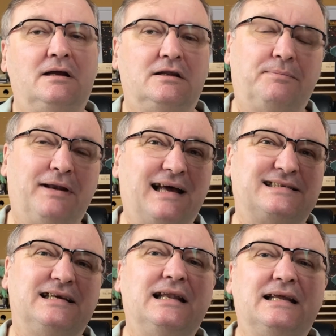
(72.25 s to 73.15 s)
The black
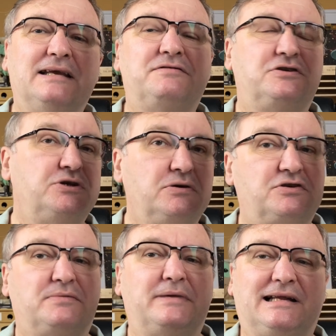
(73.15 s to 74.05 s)
tea leaves
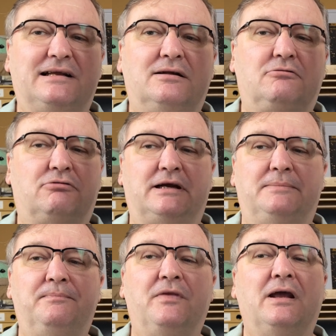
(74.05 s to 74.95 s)
used to make Earl Grey,
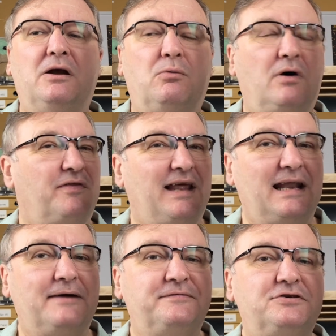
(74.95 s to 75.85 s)
well, they're
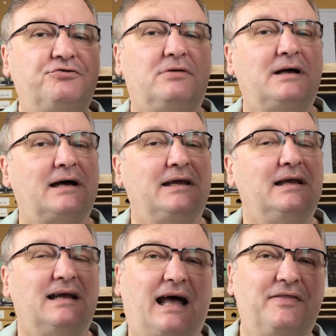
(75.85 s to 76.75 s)
left to dry,
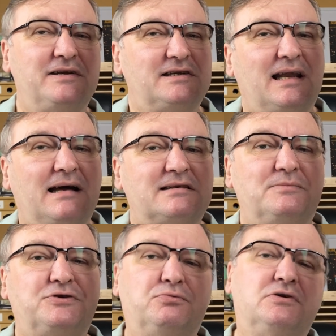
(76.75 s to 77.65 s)
and this allows
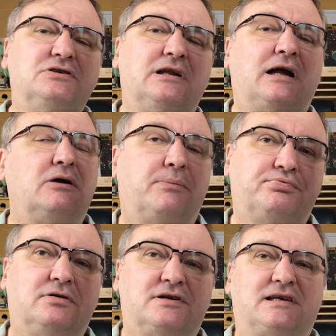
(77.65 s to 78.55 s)
them to undergo a
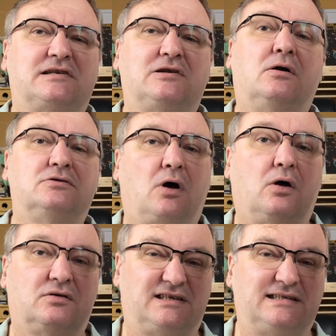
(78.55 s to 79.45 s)
process called
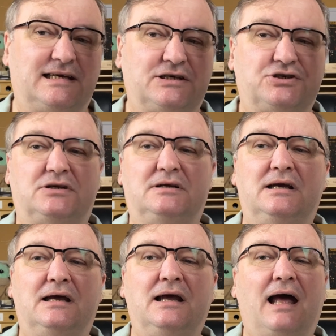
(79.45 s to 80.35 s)
oxidation.
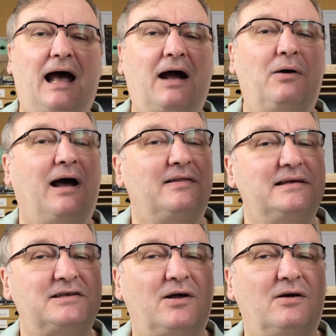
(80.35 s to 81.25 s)
And
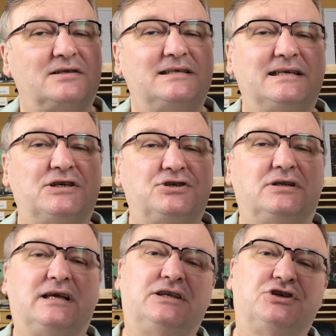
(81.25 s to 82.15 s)
this
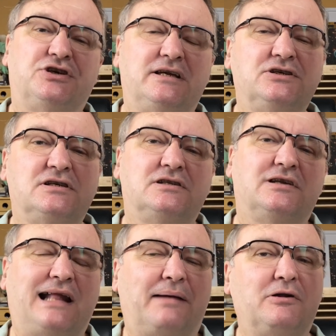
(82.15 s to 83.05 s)
oxidation, it changes the
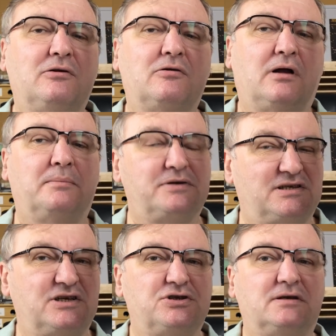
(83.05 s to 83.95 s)
chemical
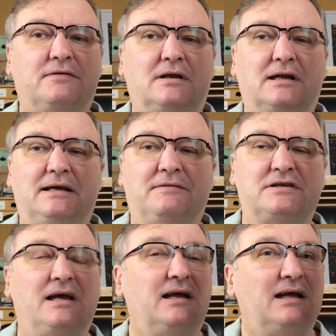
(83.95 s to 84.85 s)
composition of the leaves
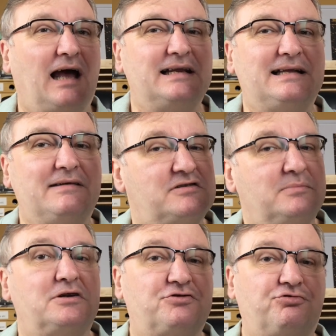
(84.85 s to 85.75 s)
and it gives
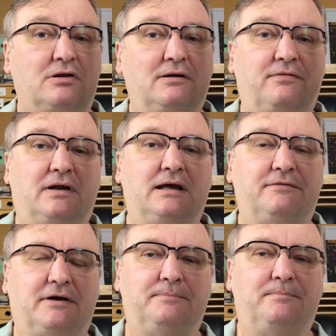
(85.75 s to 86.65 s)
them a stronger flavour.